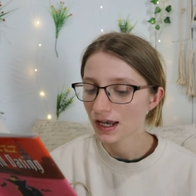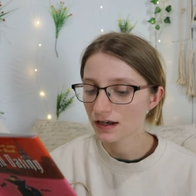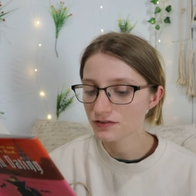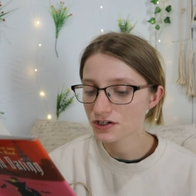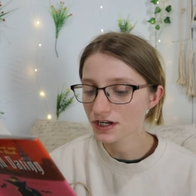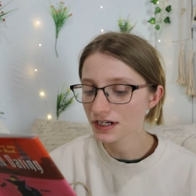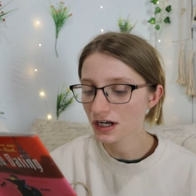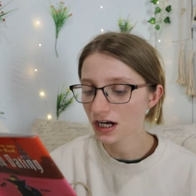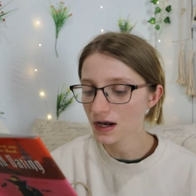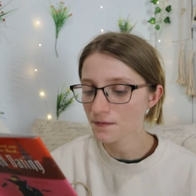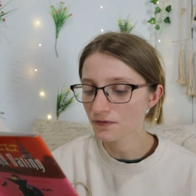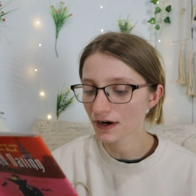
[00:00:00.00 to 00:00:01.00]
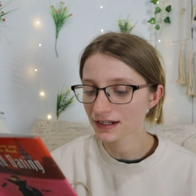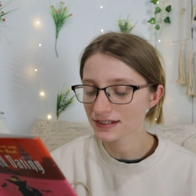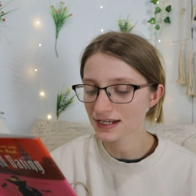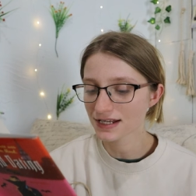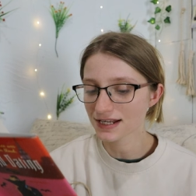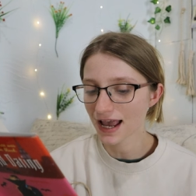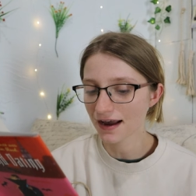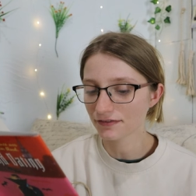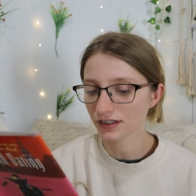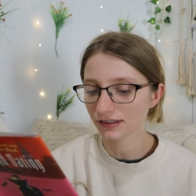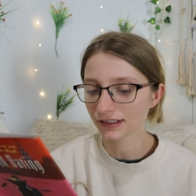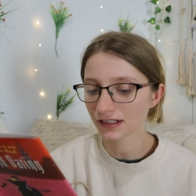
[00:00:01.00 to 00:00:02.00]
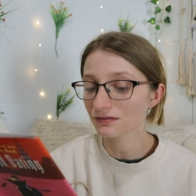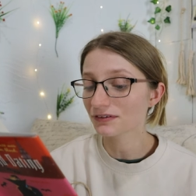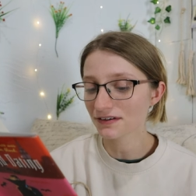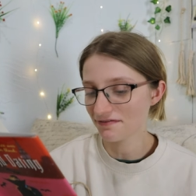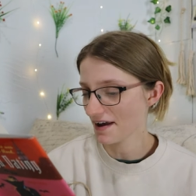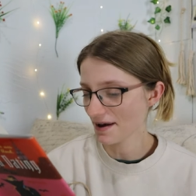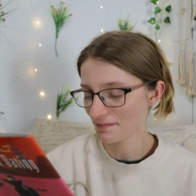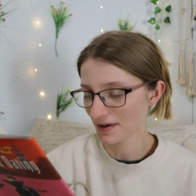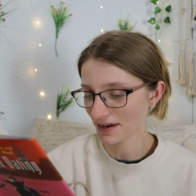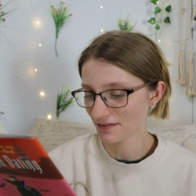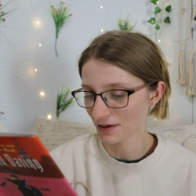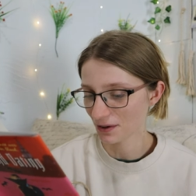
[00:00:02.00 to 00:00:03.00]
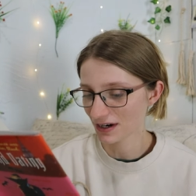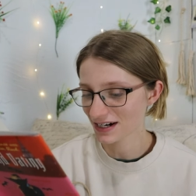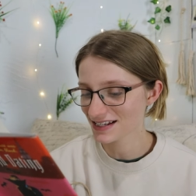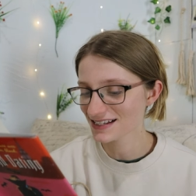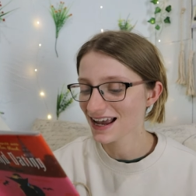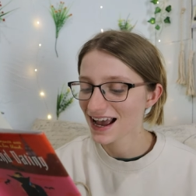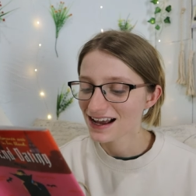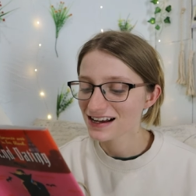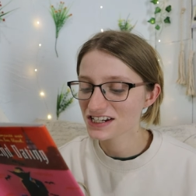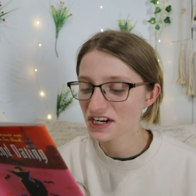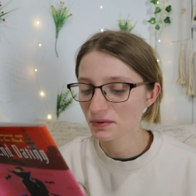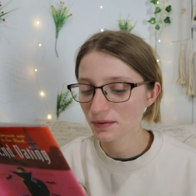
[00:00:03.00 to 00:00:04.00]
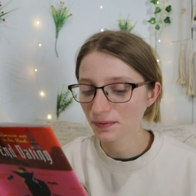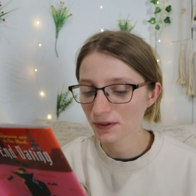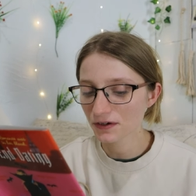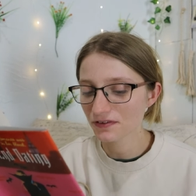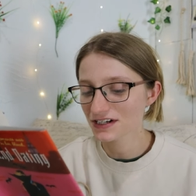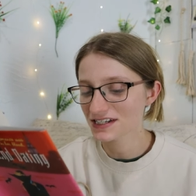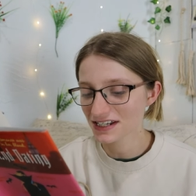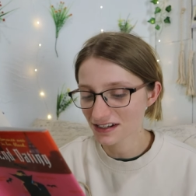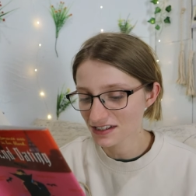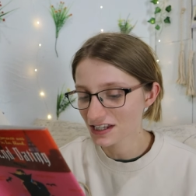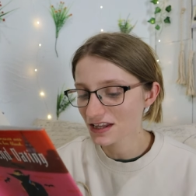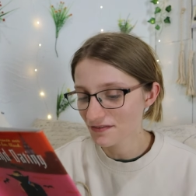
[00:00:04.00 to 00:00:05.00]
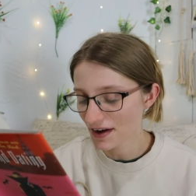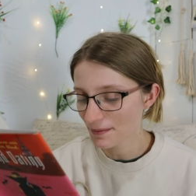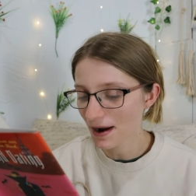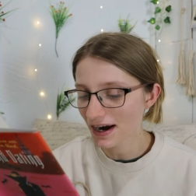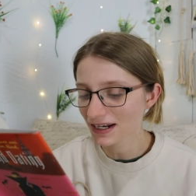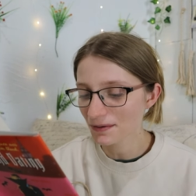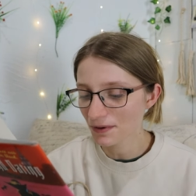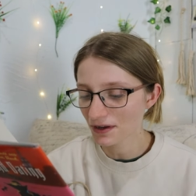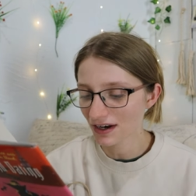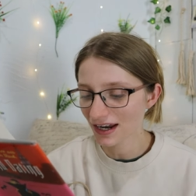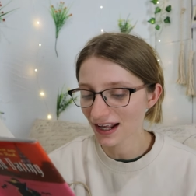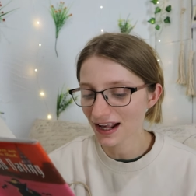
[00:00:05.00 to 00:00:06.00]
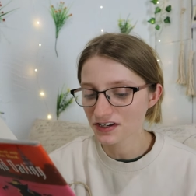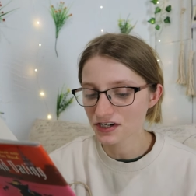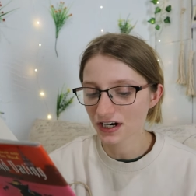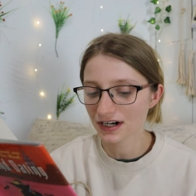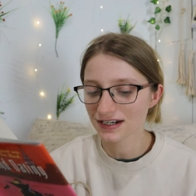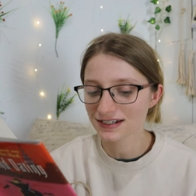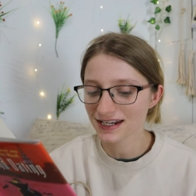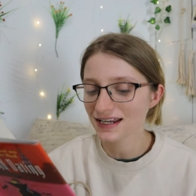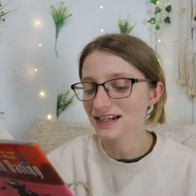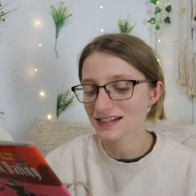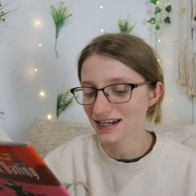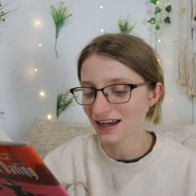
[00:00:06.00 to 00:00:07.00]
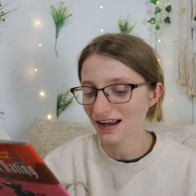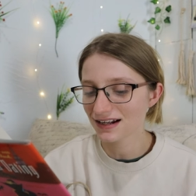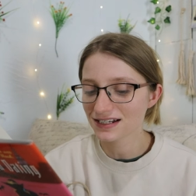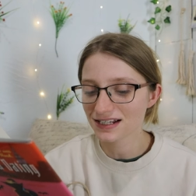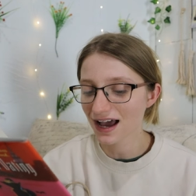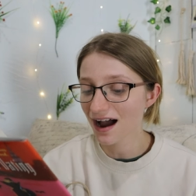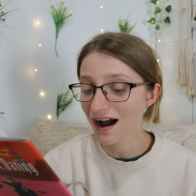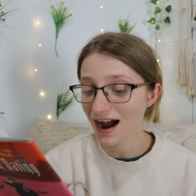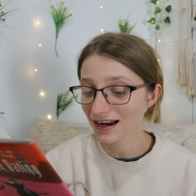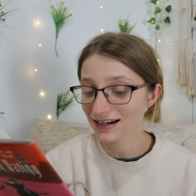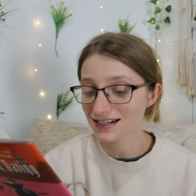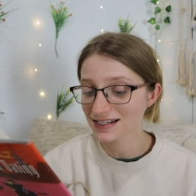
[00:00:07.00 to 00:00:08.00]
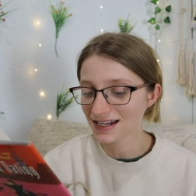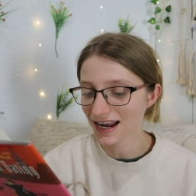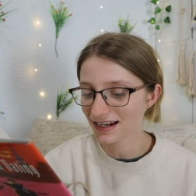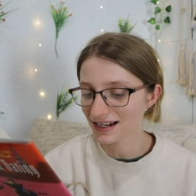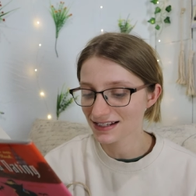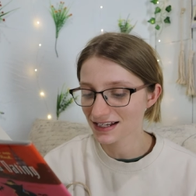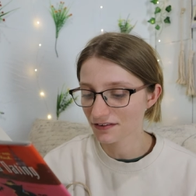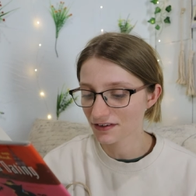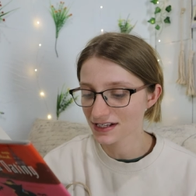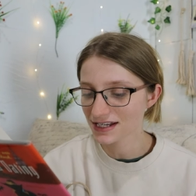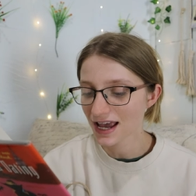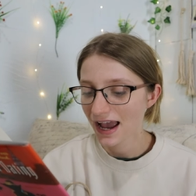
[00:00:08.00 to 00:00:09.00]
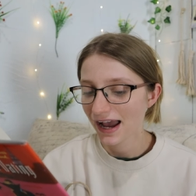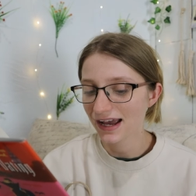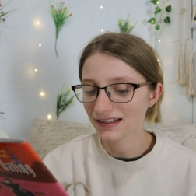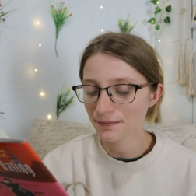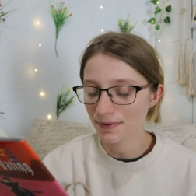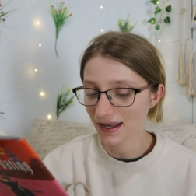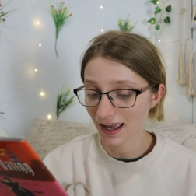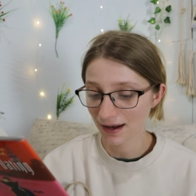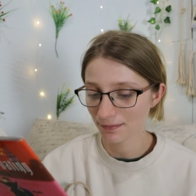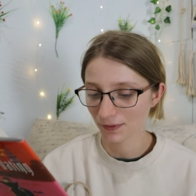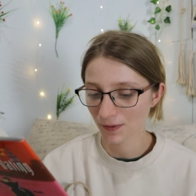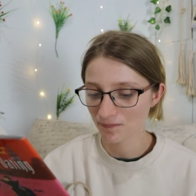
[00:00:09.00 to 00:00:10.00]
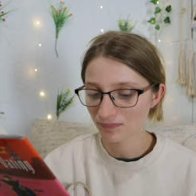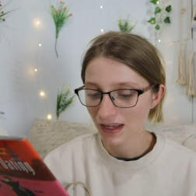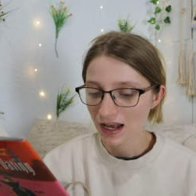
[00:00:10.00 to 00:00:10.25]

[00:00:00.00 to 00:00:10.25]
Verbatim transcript: If she can hook up Francis after a little revamping, of course, she will prove her skills to the vampire community and turn DED into the hottest dating service in the Big Apple.